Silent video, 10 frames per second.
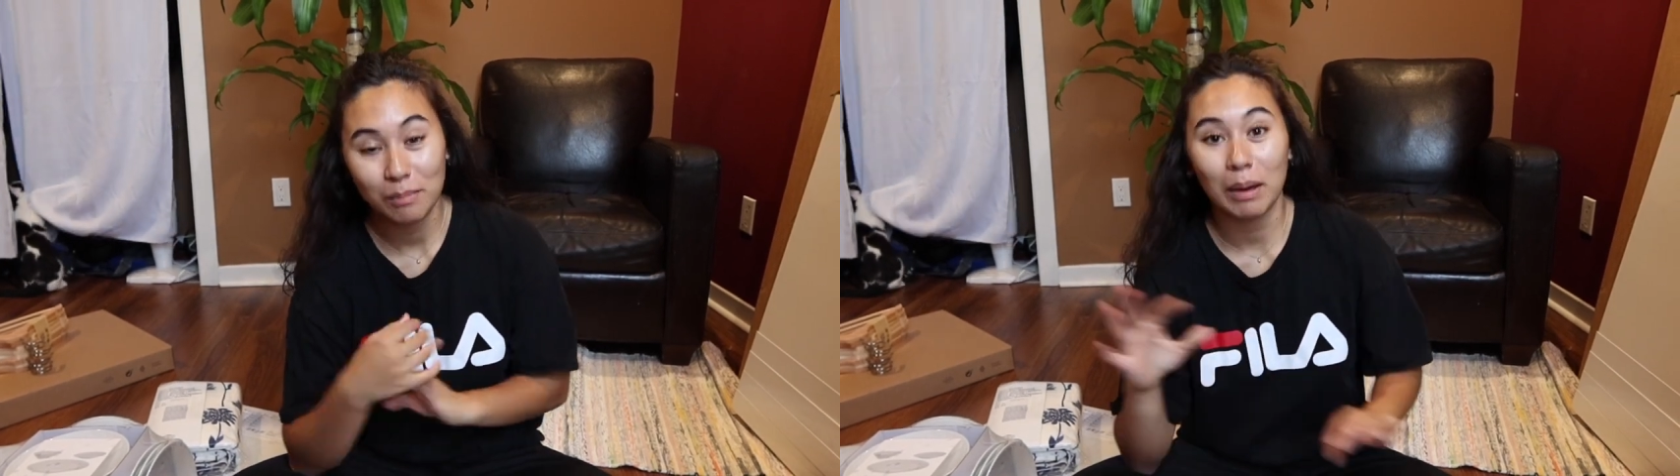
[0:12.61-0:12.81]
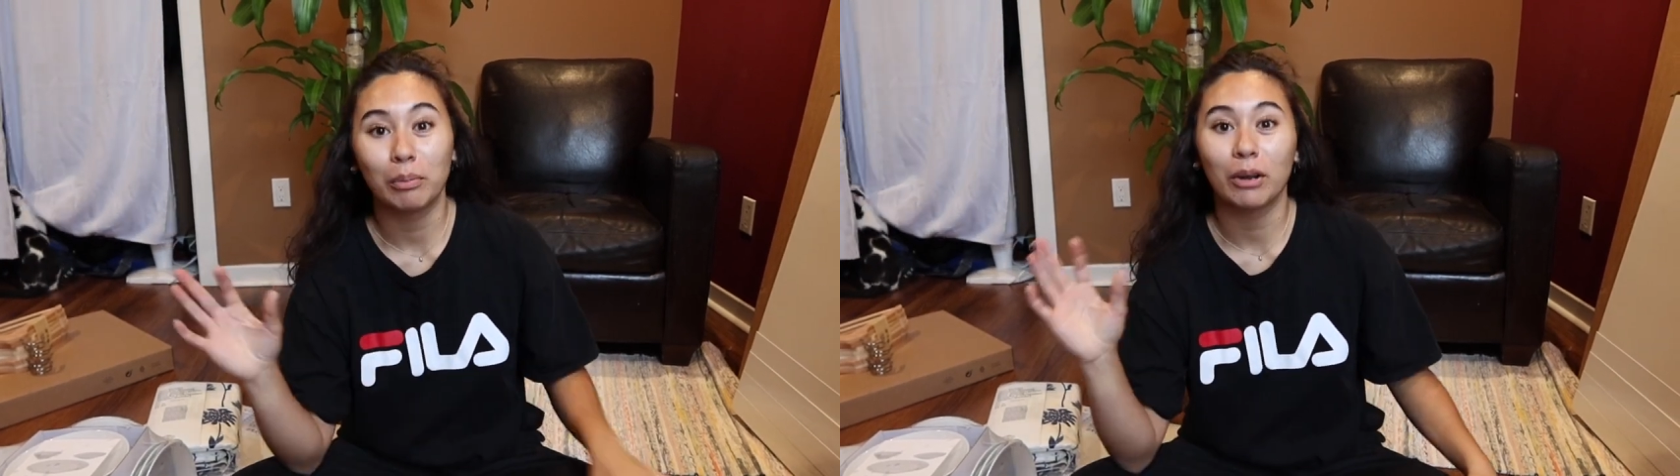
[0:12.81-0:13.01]

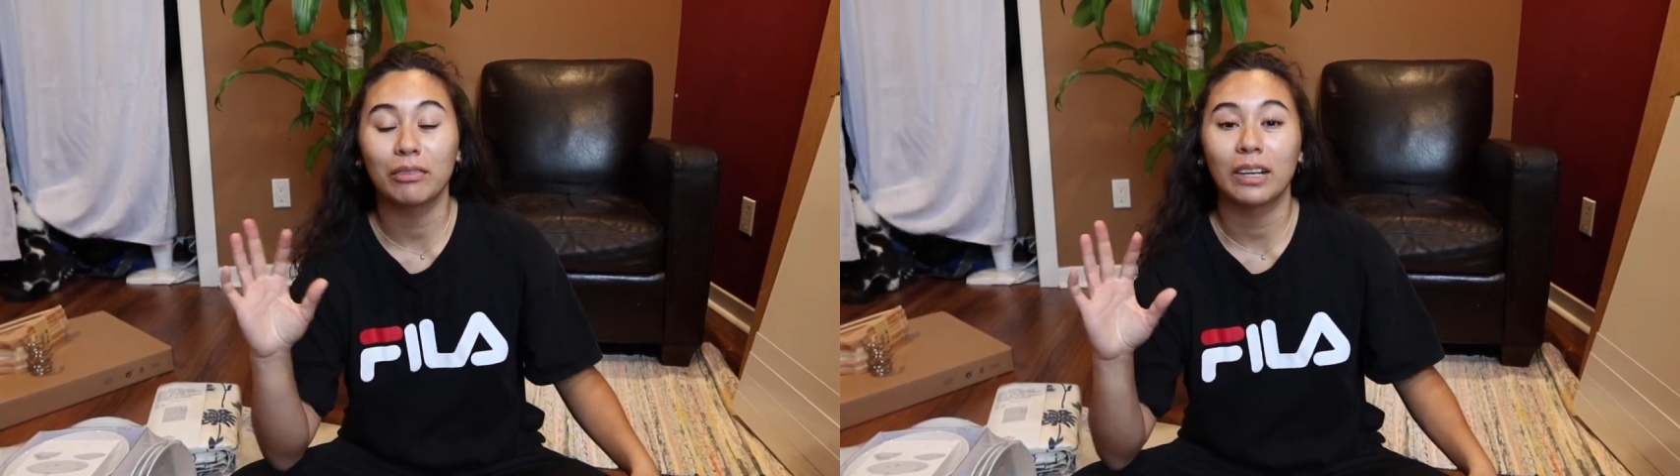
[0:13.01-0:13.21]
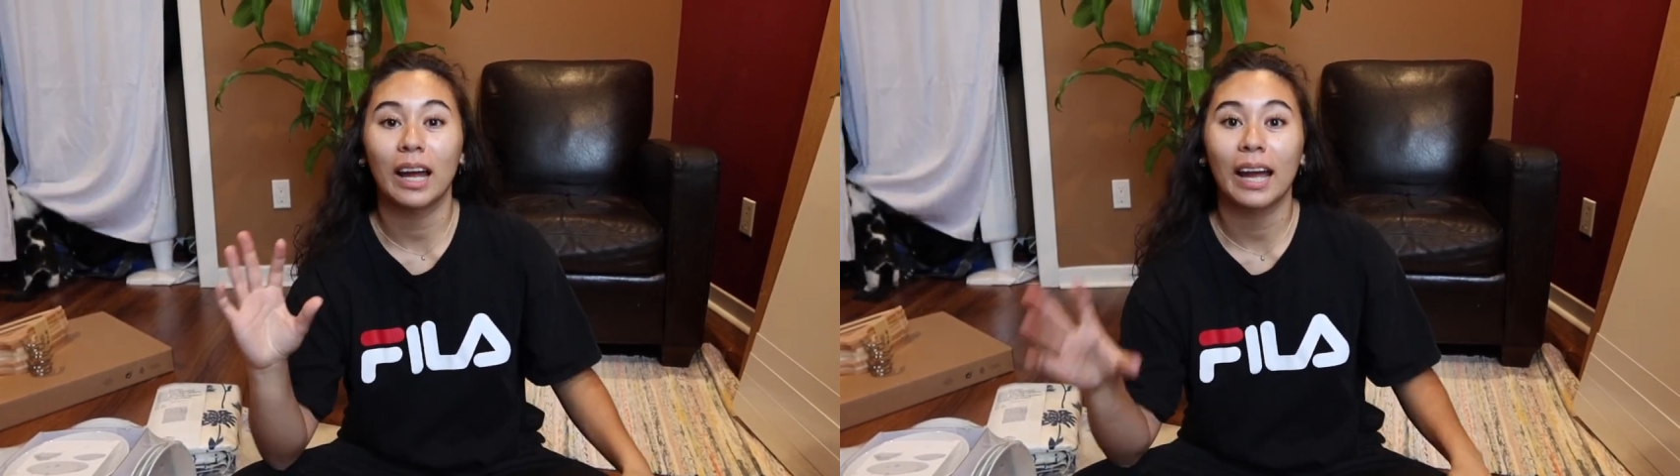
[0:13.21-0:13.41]
My
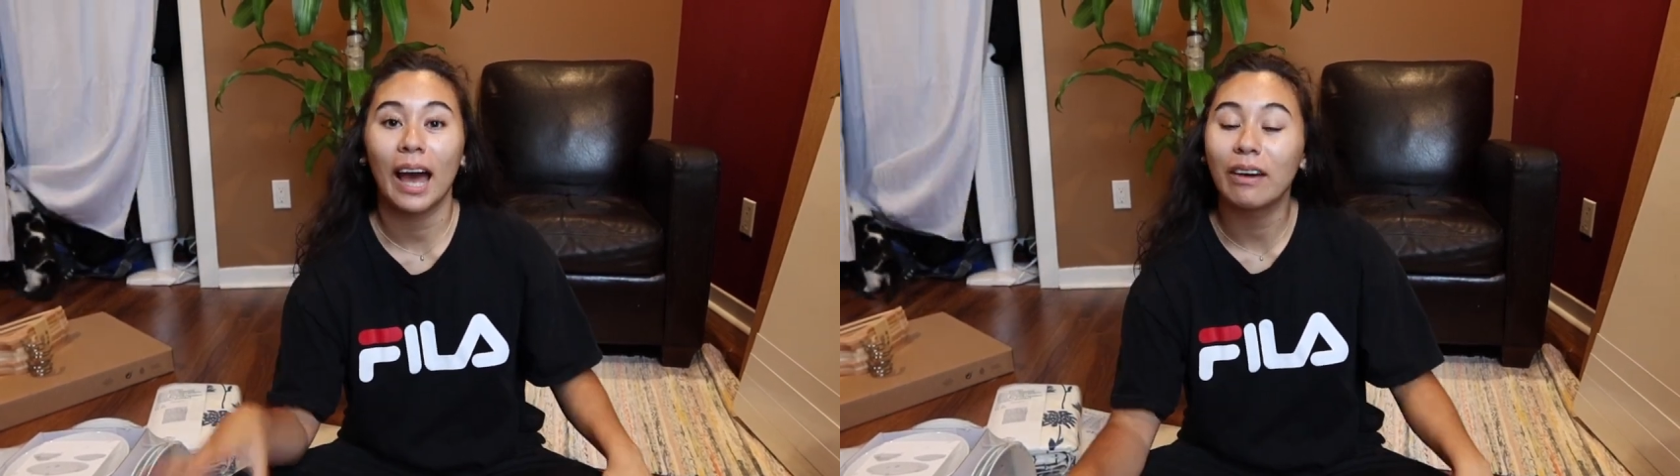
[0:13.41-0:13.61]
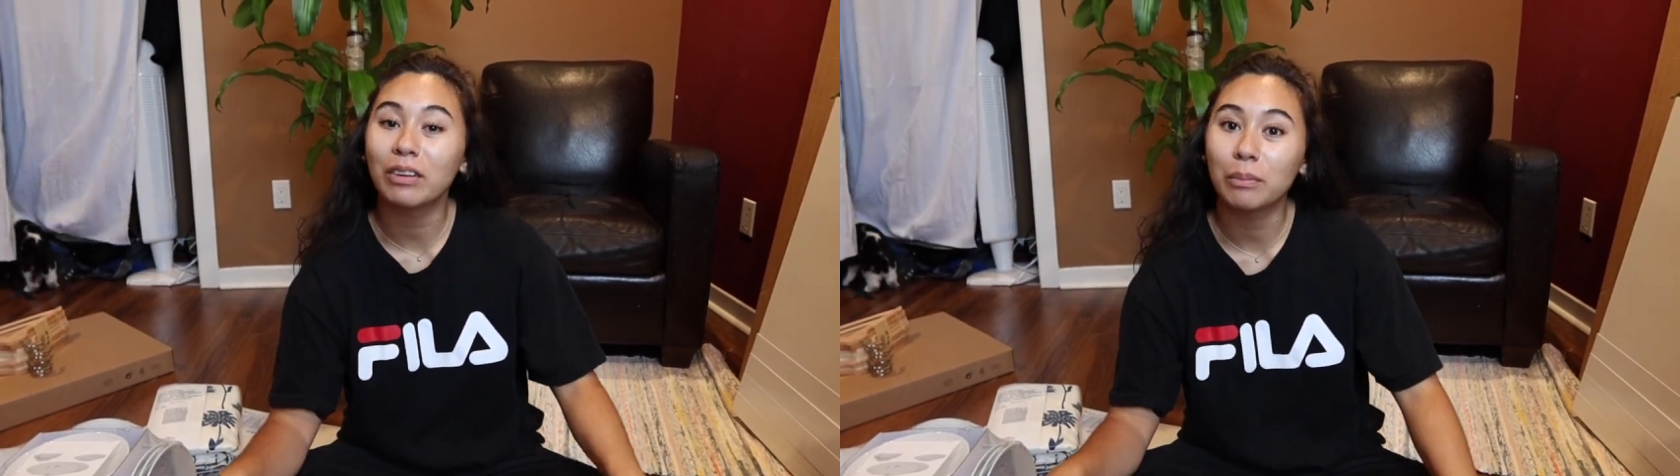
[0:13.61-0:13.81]
boyfriend and I
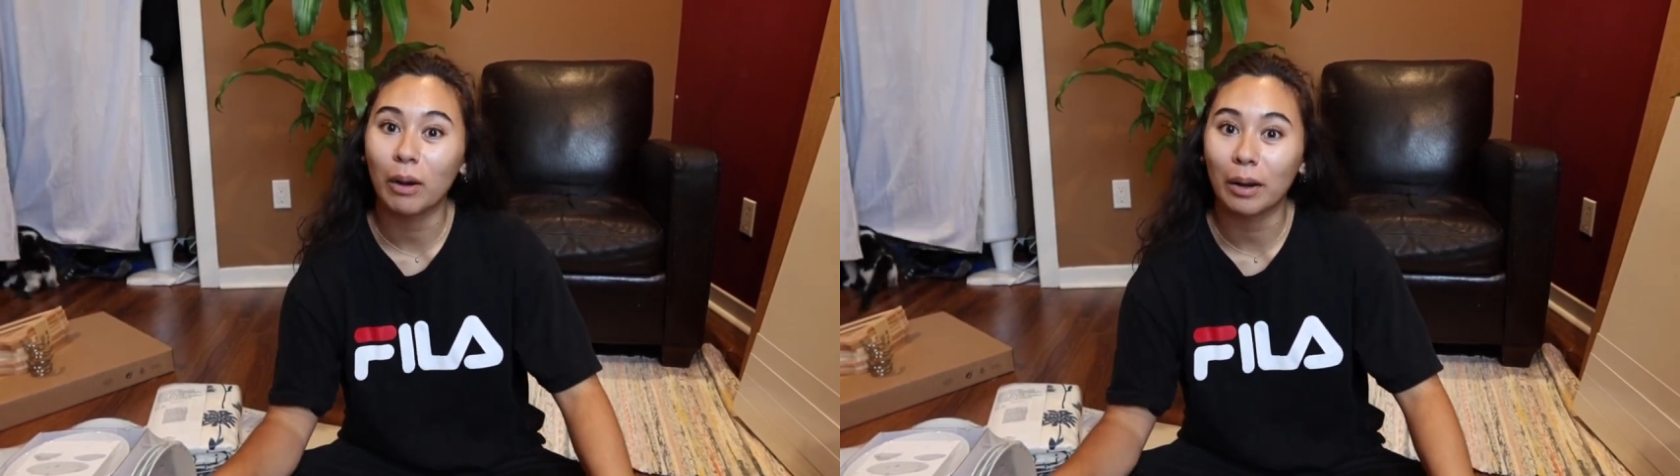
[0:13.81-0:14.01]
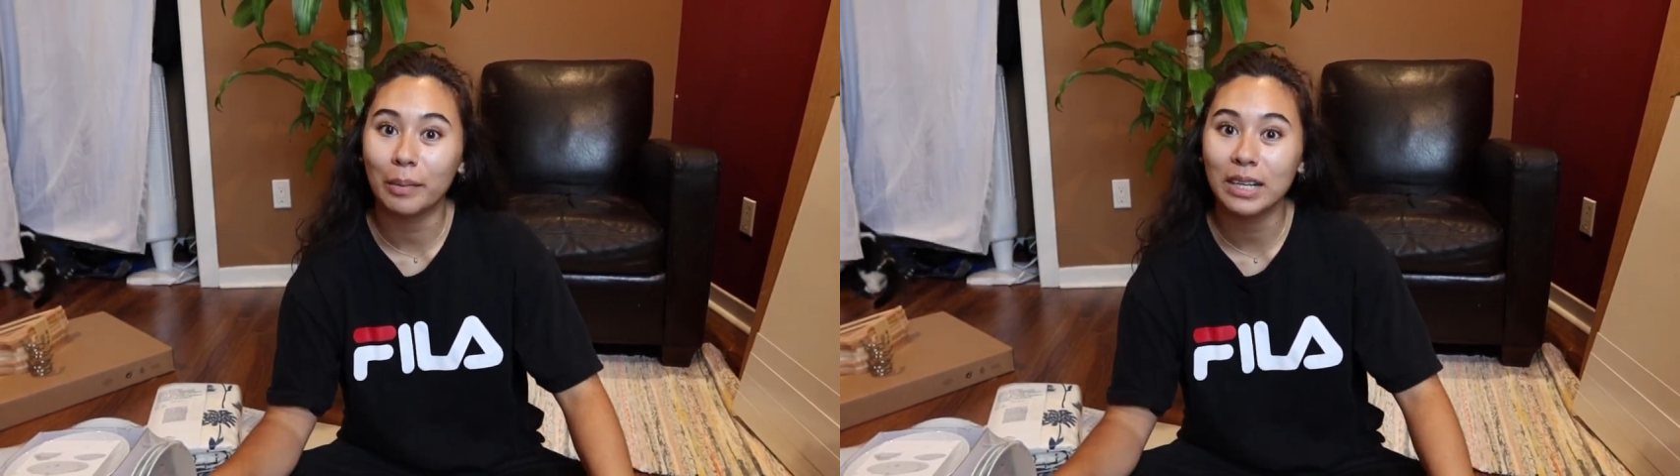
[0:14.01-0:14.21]
have an
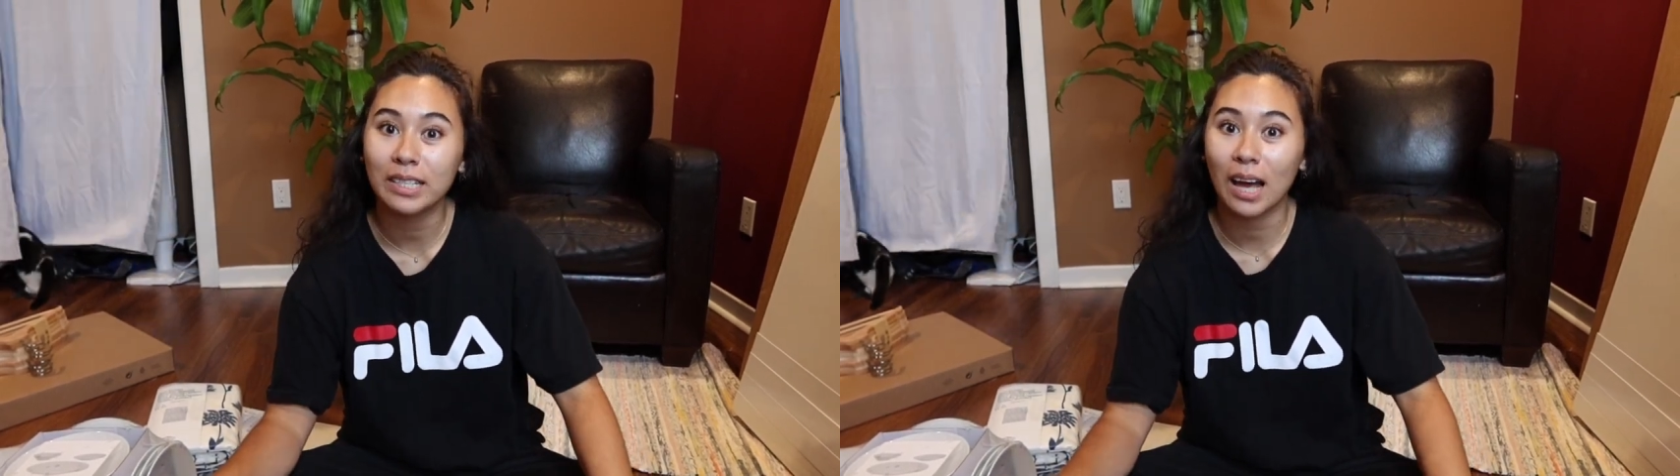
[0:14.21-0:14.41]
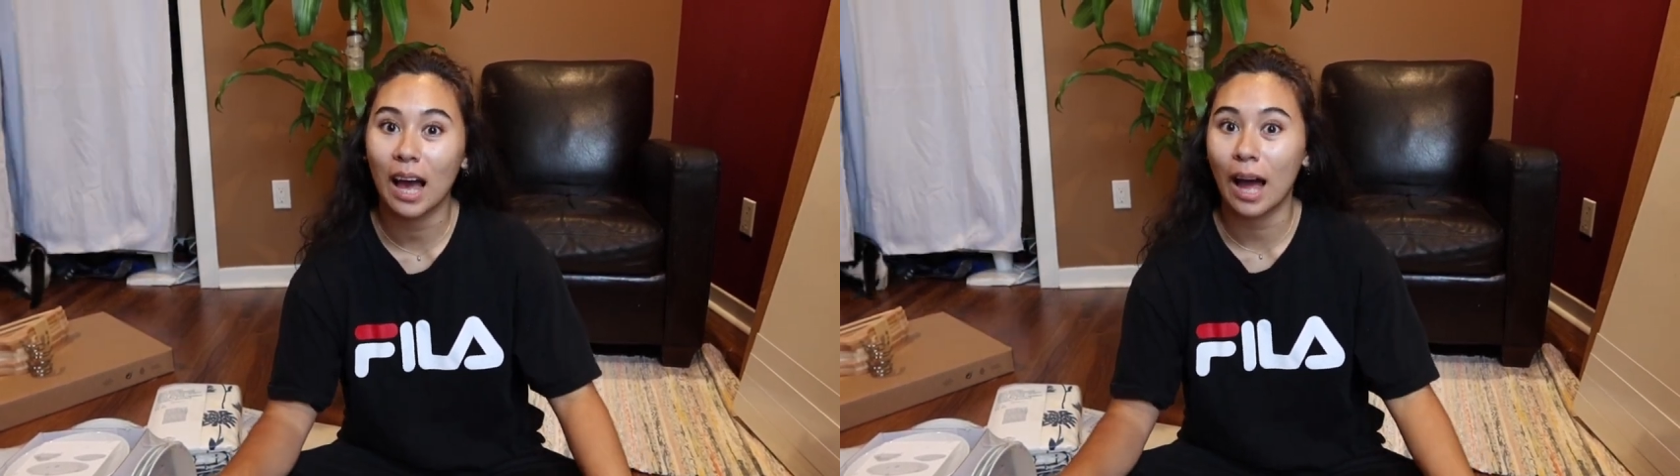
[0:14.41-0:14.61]
apartment